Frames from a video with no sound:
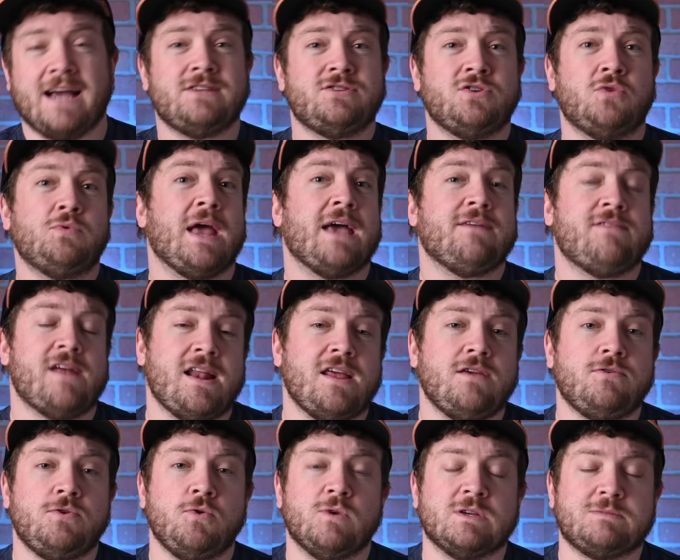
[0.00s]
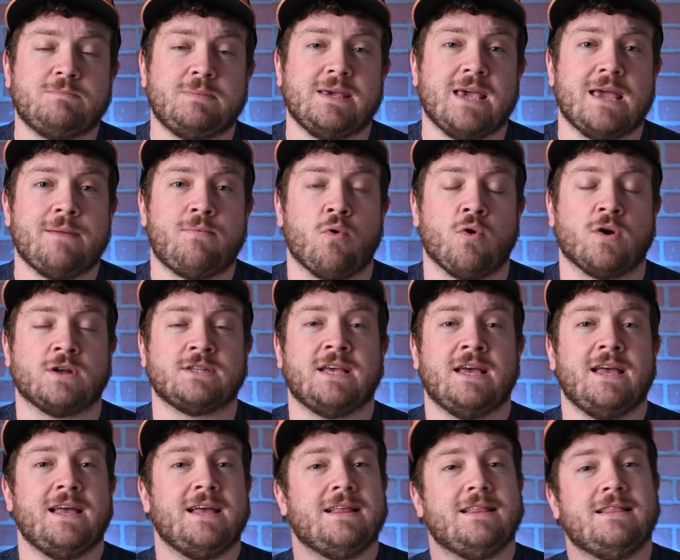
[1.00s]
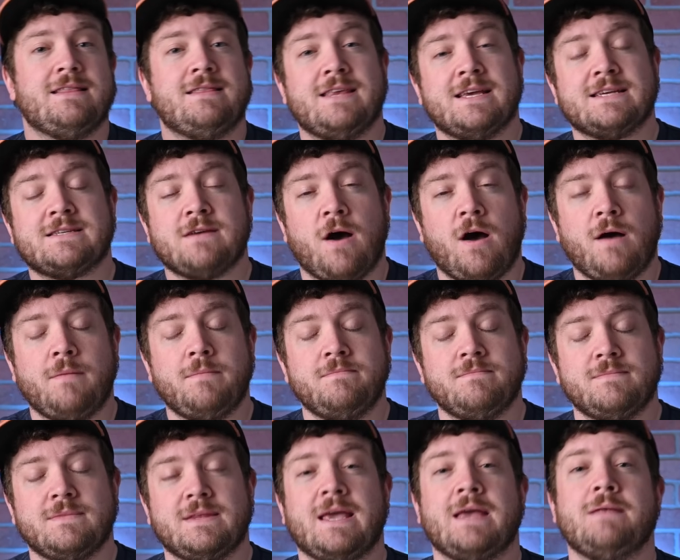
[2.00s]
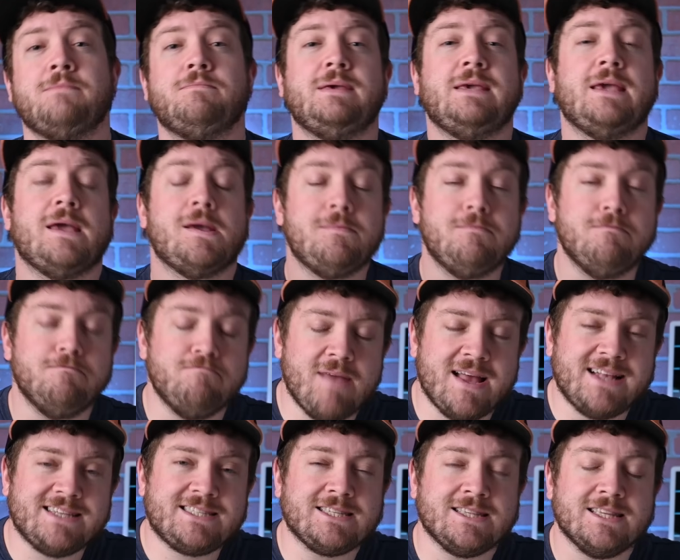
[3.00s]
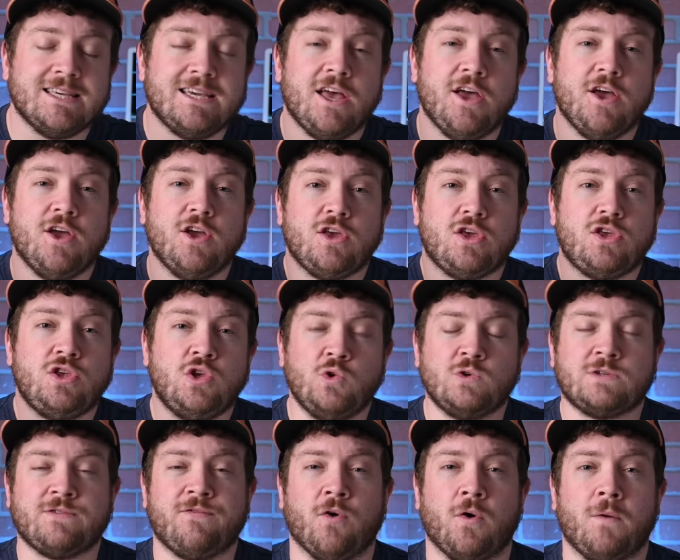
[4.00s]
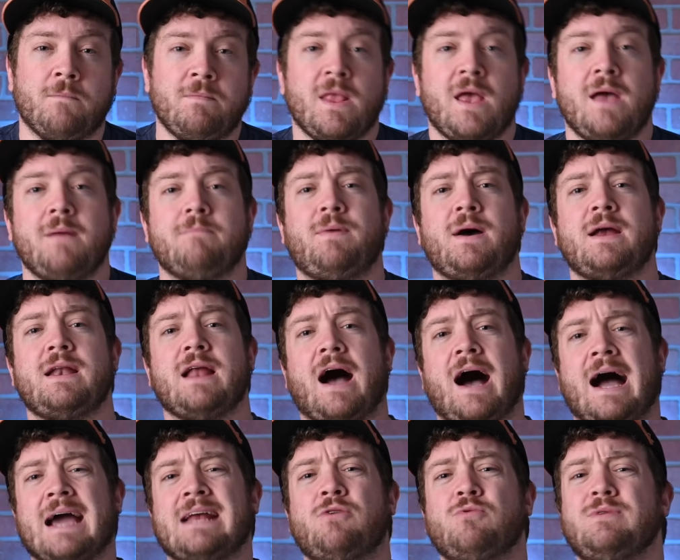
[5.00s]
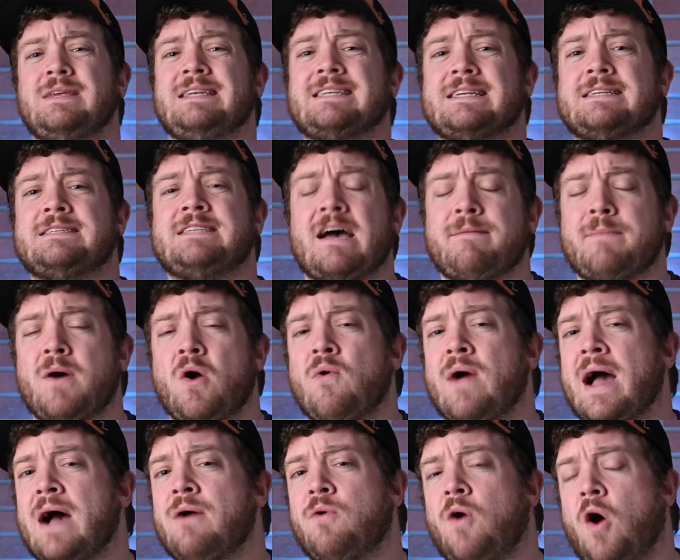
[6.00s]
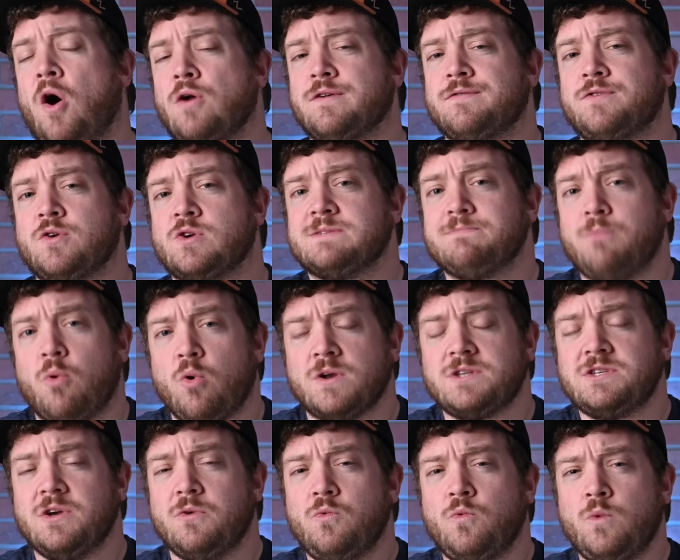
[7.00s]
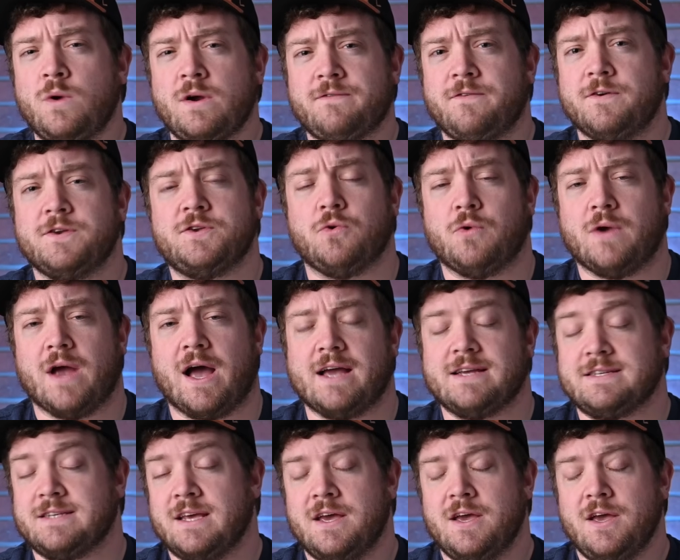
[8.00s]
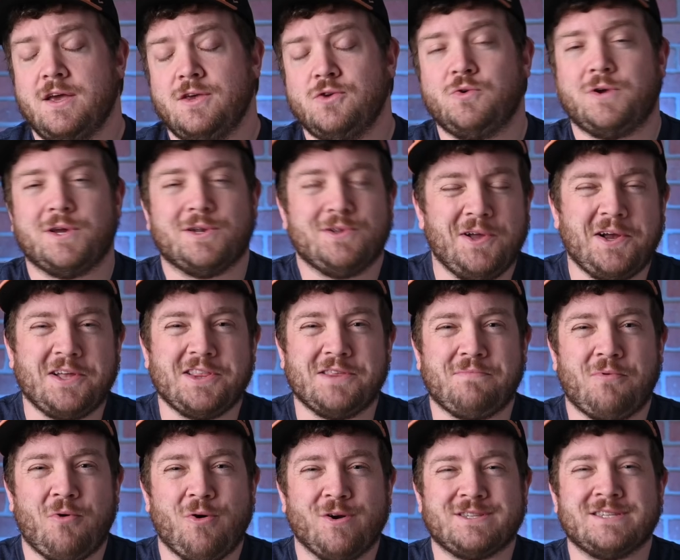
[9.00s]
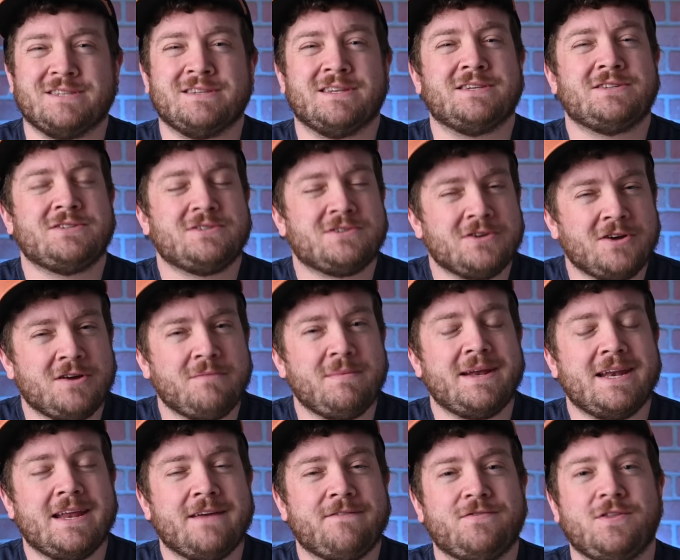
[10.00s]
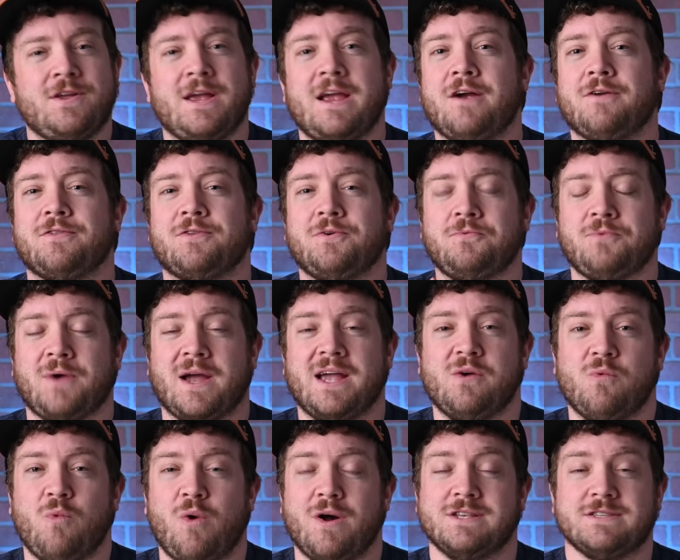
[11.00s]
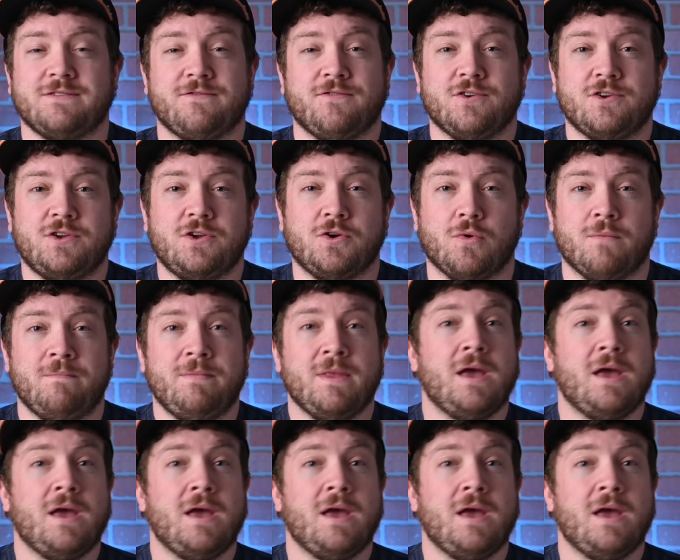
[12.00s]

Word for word: I don't have any USB-A ports. This hub can be immensely useful, but I don't need to demo how all of those ports work for you guys. You can look at the ports and determine if they are the right ones for you.